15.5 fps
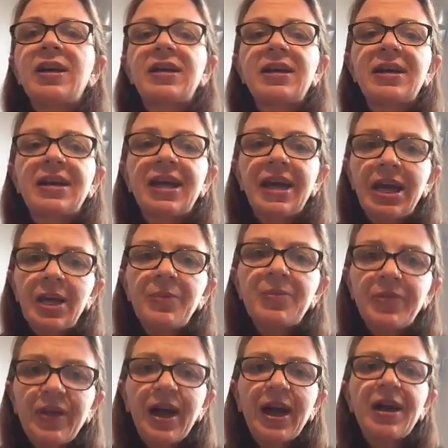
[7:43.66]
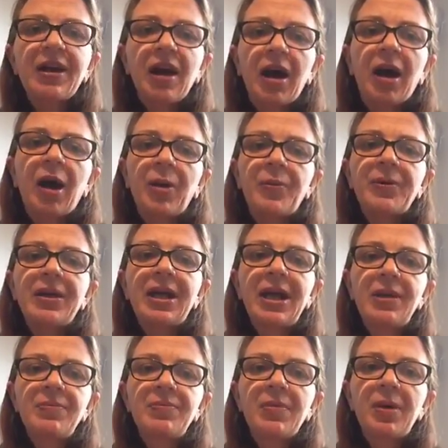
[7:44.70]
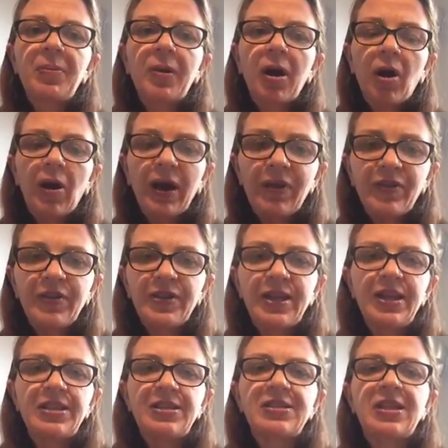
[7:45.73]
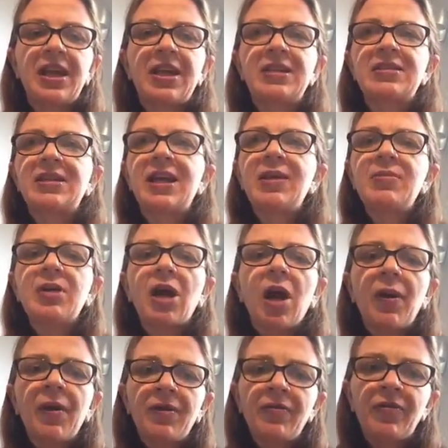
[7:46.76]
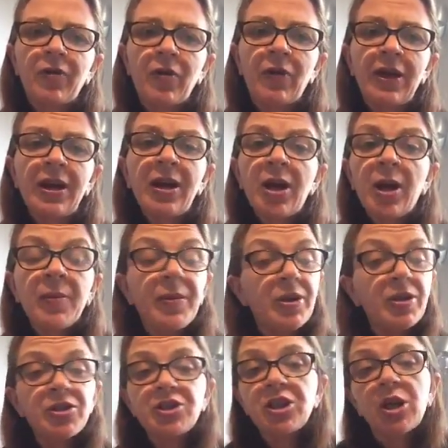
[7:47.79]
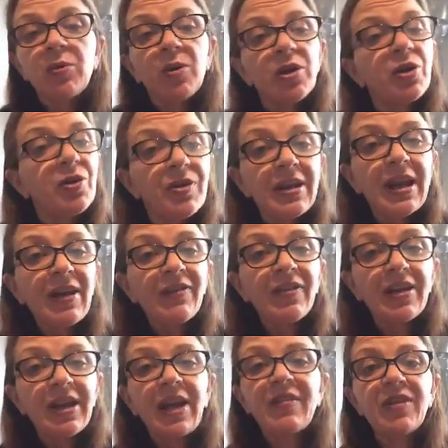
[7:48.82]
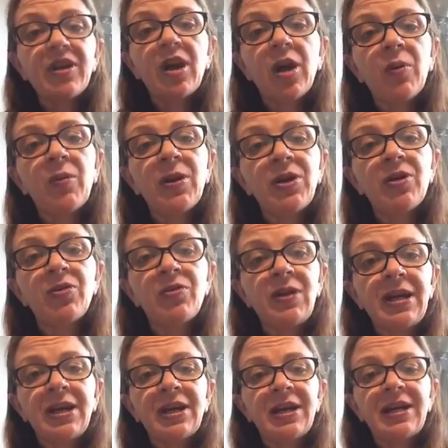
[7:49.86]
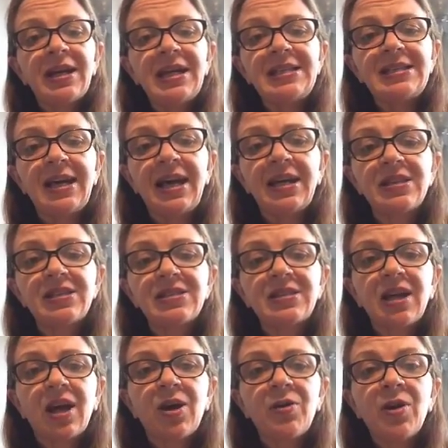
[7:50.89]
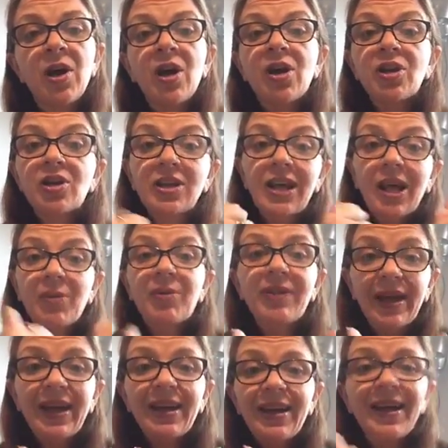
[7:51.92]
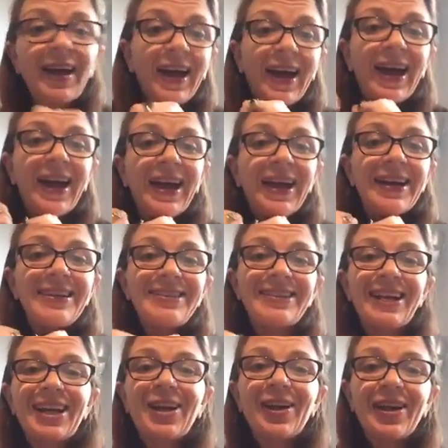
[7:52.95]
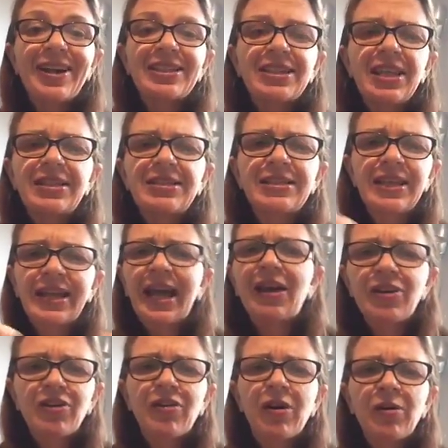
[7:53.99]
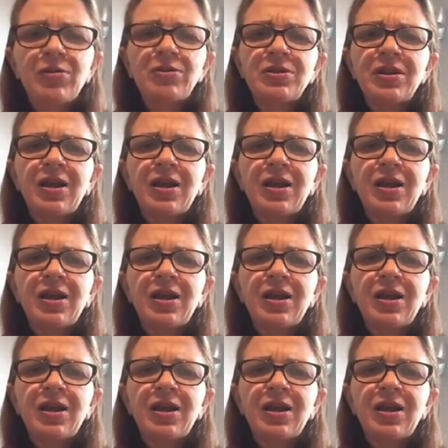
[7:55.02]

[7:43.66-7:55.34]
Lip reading: Keep that up, keep applying for these things, keep going for it, because you know what, you'll never ever know when you're really going to need it. So good luck with it, and like I said, dig out your old